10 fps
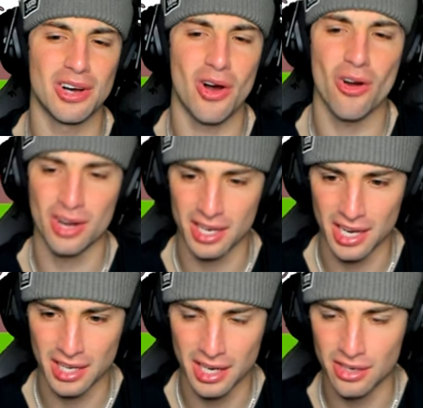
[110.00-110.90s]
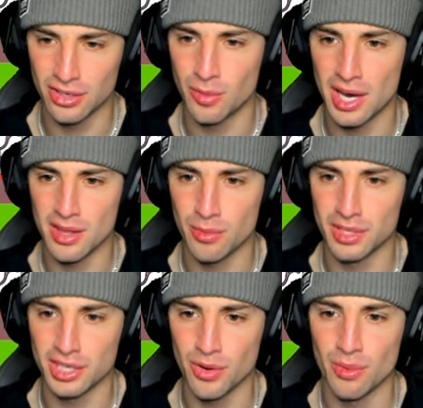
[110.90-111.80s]
Arcanine. I don't know why they
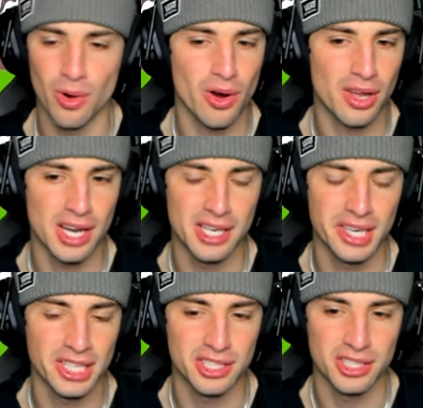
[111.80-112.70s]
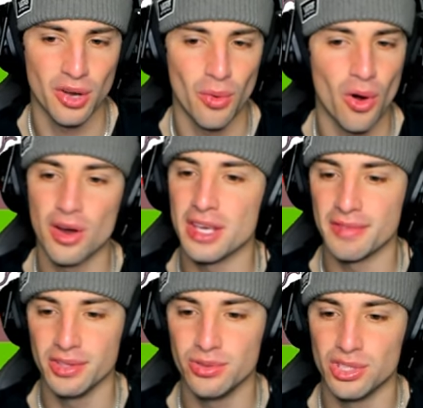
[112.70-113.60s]
wanted to go in with Arcanine and not just go all
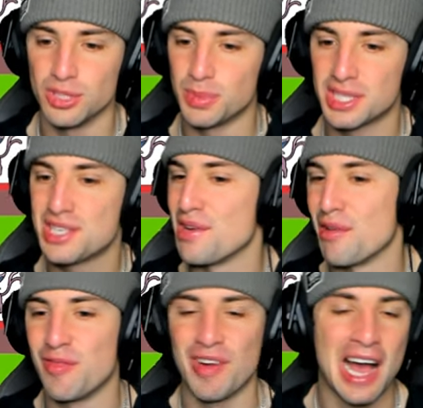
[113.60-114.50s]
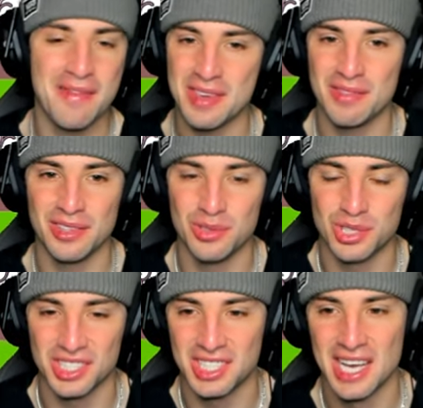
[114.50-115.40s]
Eeveelutions, but still, 5
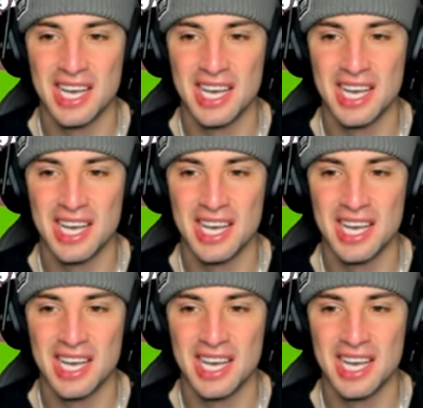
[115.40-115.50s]
Eeveelutions.